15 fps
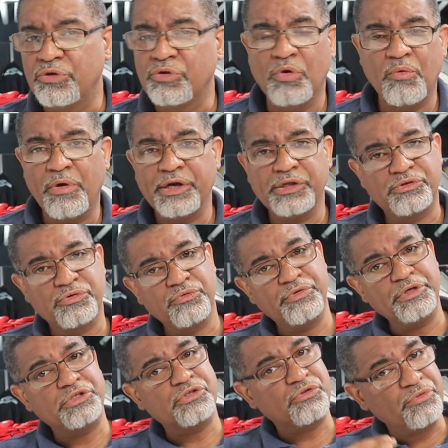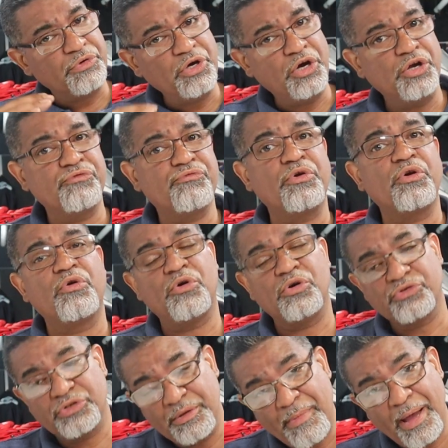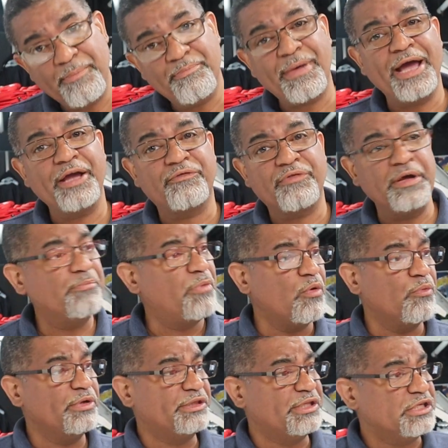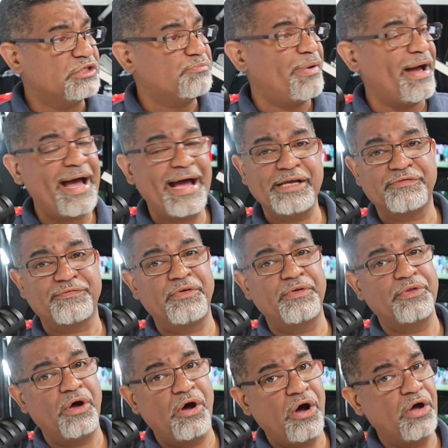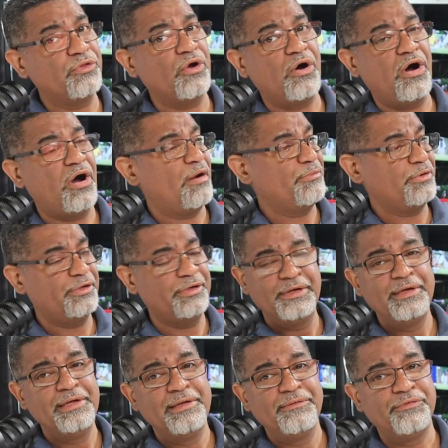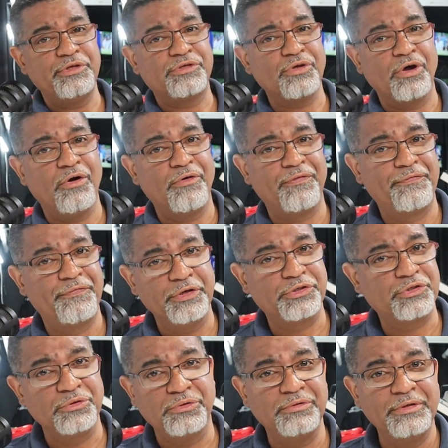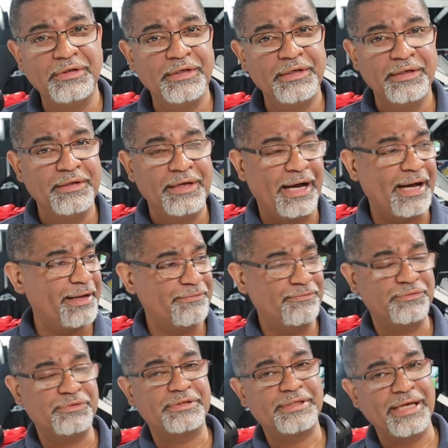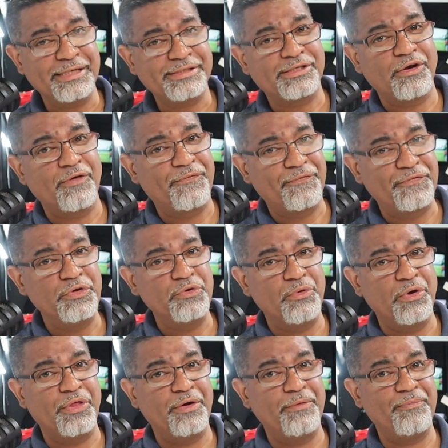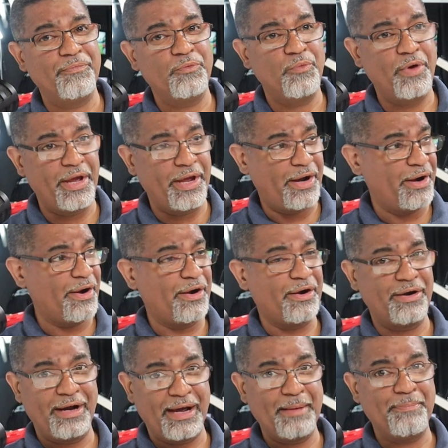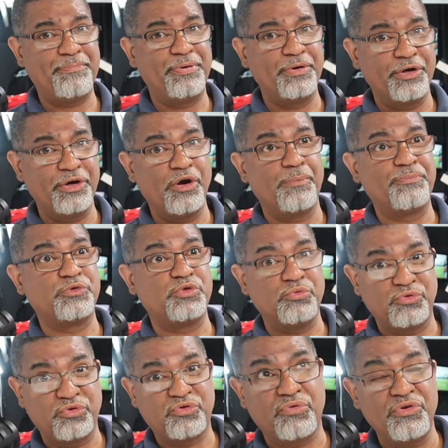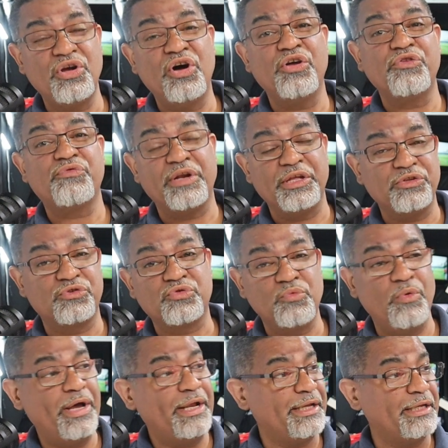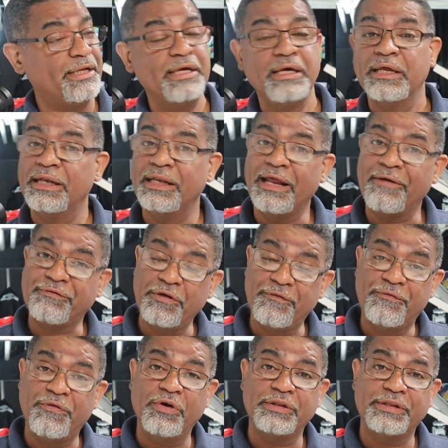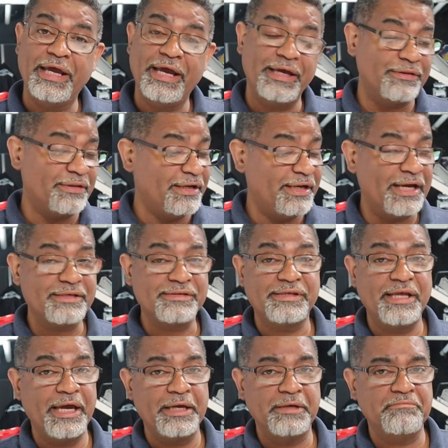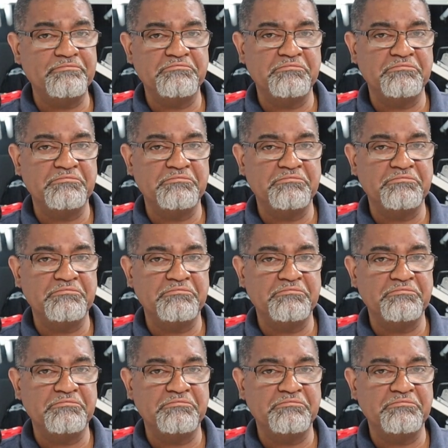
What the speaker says: You don't want it to reach 300, or else it might migrate. But with these bags from the Under Armour, these are official. I tested a few of them where I put it up to 320, left it for a day, and the next day